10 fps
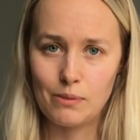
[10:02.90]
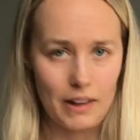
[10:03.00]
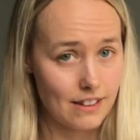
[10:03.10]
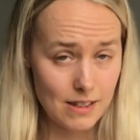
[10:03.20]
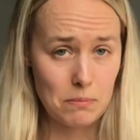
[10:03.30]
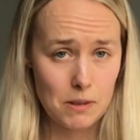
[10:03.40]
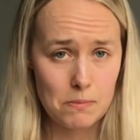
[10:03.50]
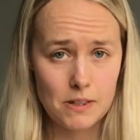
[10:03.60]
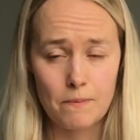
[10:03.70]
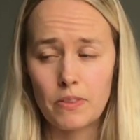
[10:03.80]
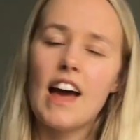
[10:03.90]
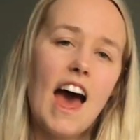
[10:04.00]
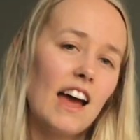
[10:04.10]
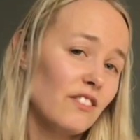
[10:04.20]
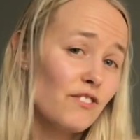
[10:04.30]
weird symptoms.
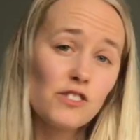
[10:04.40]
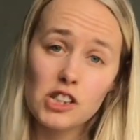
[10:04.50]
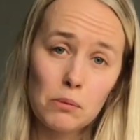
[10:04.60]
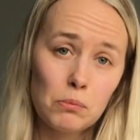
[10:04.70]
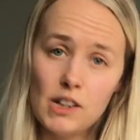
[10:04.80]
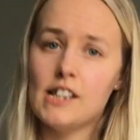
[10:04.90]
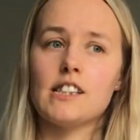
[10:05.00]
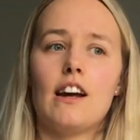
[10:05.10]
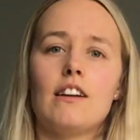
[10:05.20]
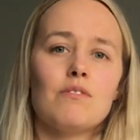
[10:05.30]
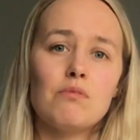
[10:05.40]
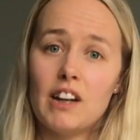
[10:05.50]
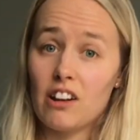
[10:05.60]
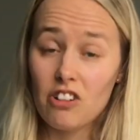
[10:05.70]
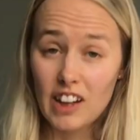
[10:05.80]
And for some reason, we
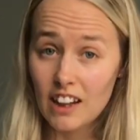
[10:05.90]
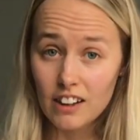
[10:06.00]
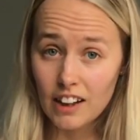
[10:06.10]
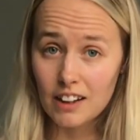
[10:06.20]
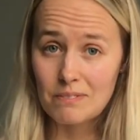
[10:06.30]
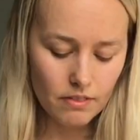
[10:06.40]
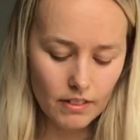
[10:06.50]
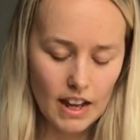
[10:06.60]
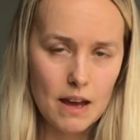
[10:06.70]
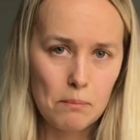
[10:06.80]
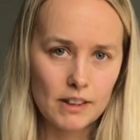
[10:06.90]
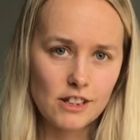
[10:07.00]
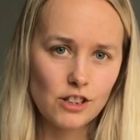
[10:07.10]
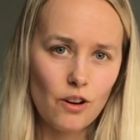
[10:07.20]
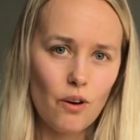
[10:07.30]
are not healing. But
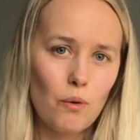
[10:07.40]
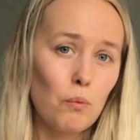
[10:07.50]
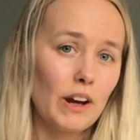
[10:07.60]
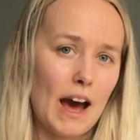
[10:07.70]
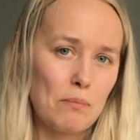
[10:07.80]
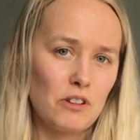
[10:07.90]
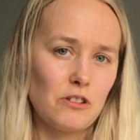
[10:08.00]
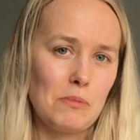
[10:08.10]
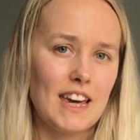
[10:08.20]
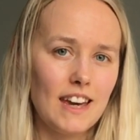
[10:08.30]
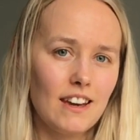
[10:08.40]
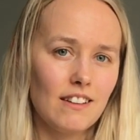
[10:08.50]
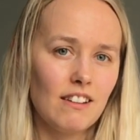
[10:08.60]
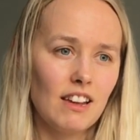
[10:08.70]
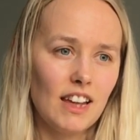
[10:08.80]
so what happened to me
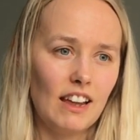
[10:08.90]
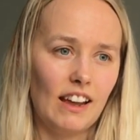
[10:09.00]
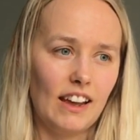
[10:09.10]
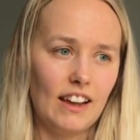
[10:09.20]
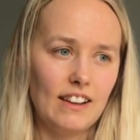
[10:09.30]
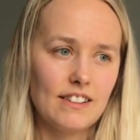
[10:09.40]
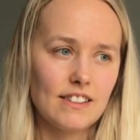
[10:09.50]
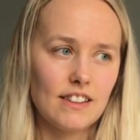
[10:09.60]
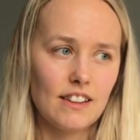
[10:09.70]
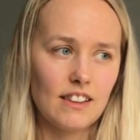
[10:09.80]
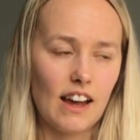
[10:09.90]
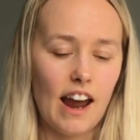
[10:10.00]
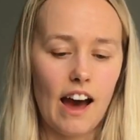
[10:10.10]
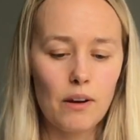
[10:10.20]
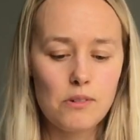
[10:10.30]
is that
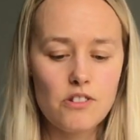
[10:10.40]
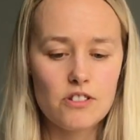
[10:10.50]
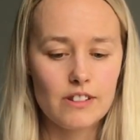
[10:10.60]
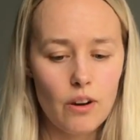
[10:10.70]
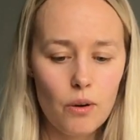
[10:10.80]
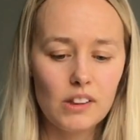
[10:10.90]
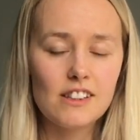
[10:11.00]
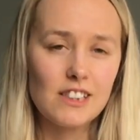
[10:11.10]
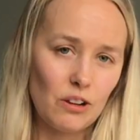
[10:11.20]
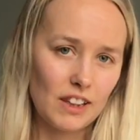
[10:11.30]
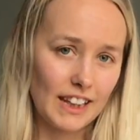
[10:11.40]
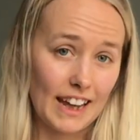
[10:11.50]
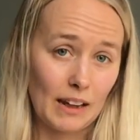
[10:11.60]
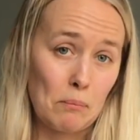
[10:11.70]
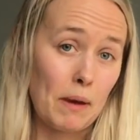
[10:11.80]
I was slowly
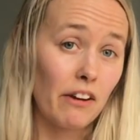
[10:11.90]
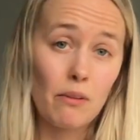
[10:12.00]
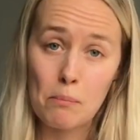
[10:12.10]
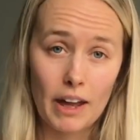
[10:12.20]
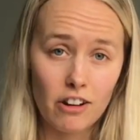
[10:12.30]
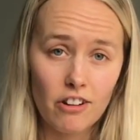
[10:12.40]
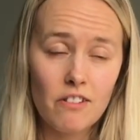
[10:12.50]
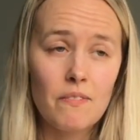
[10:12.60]
getting better and better.